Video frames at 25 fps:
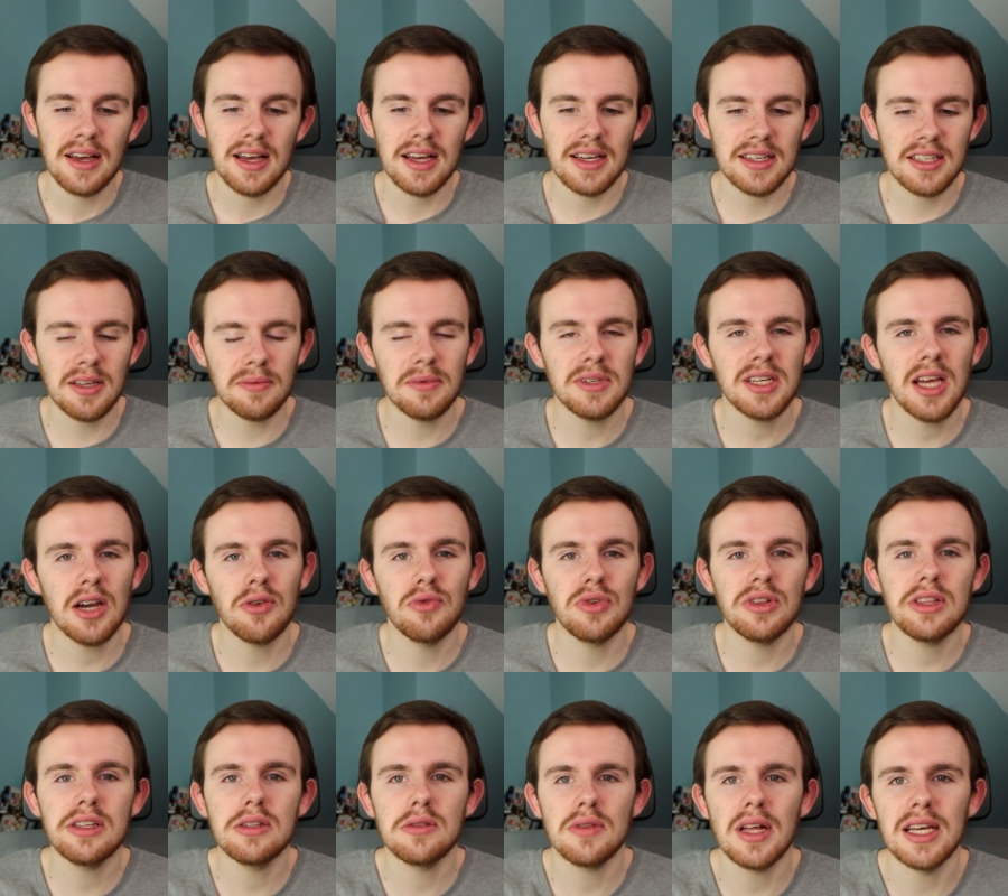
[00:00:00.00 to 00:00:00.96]
is something I
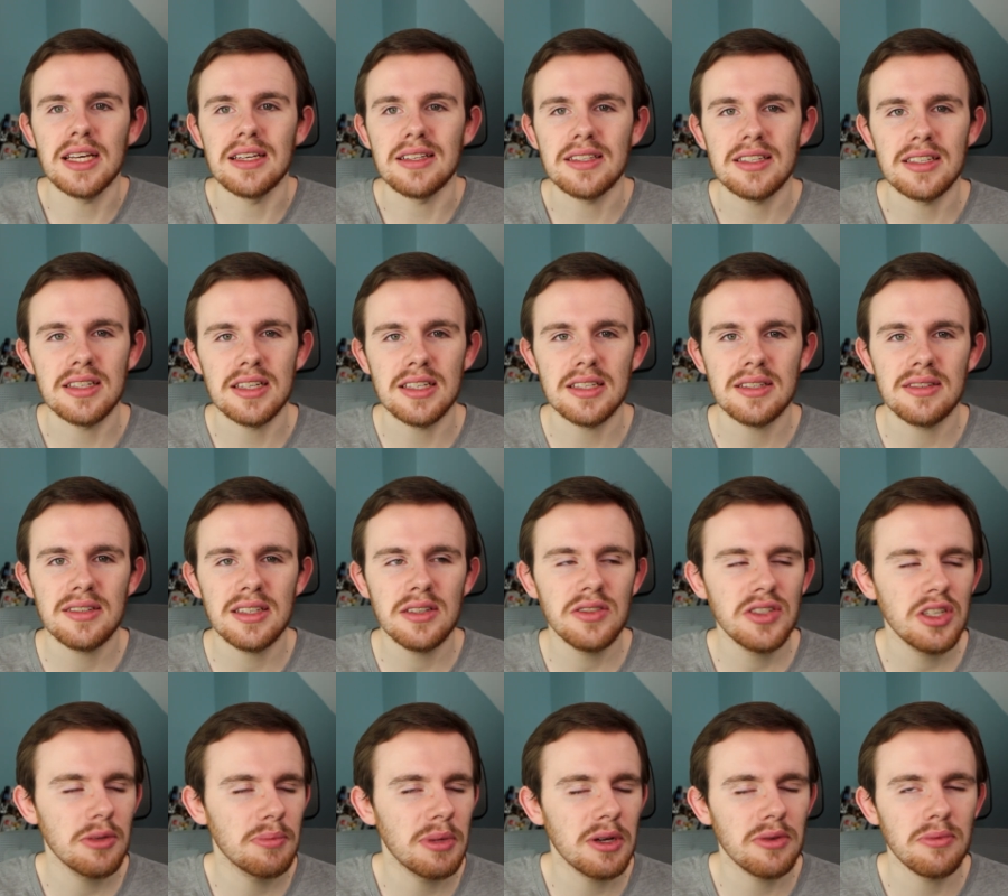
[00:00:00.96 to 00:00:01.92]
really liked, and it
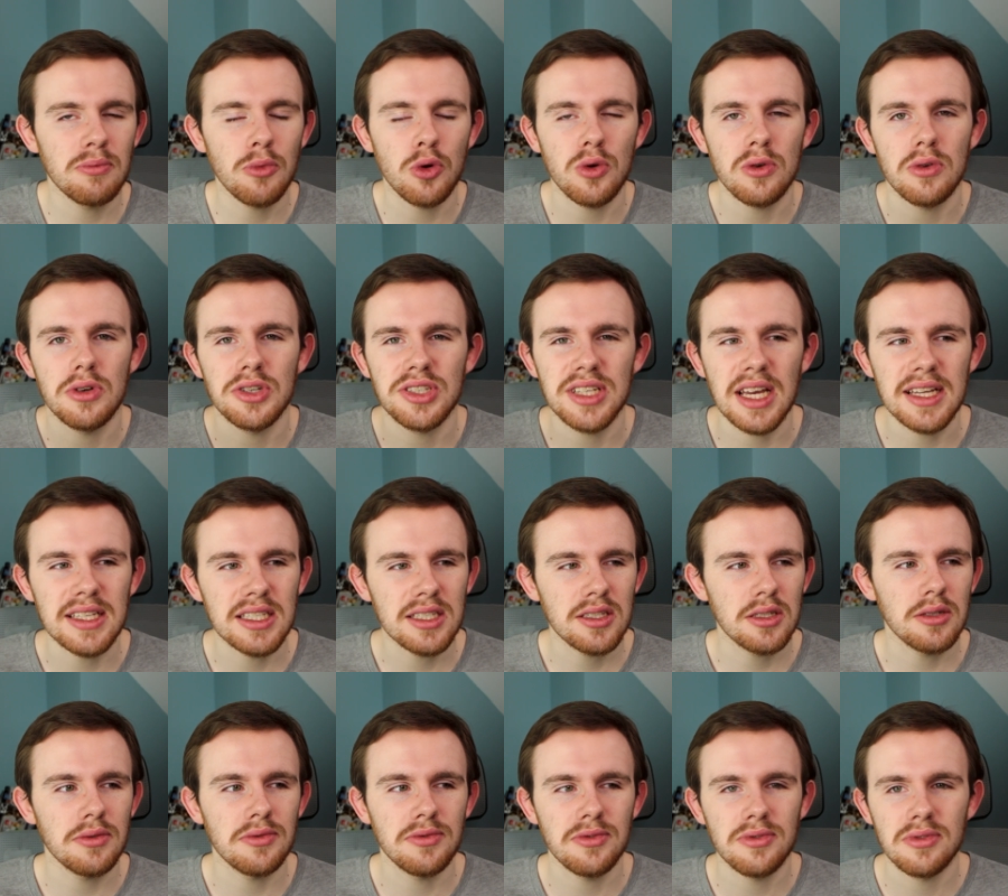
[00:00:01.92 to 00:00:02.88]
gives you a bit more
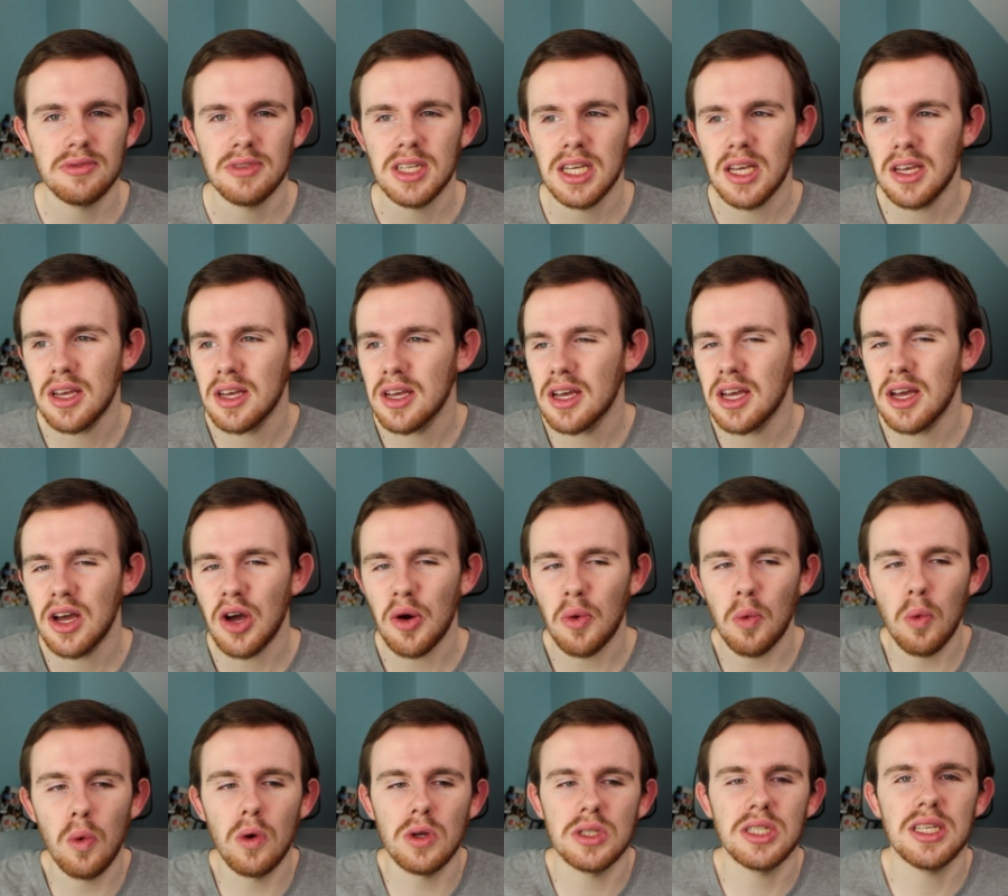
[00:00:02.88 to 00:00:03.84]
sense of
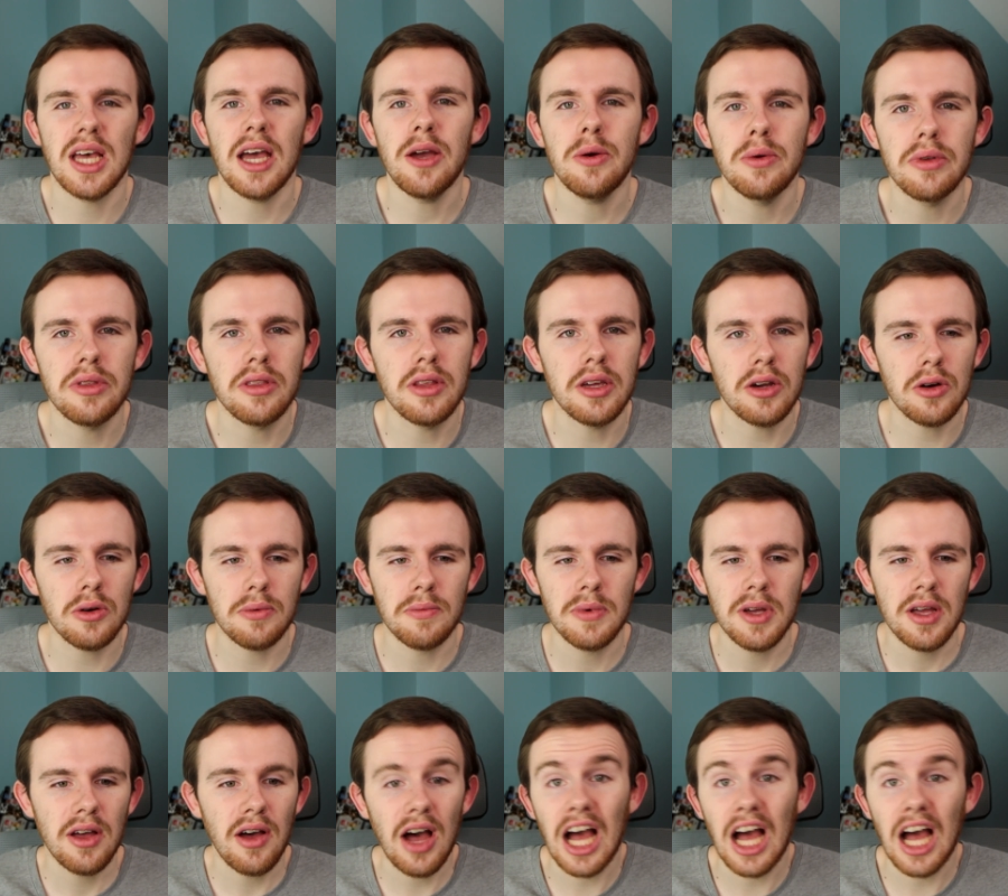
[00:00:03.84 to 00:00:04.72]
what's out there.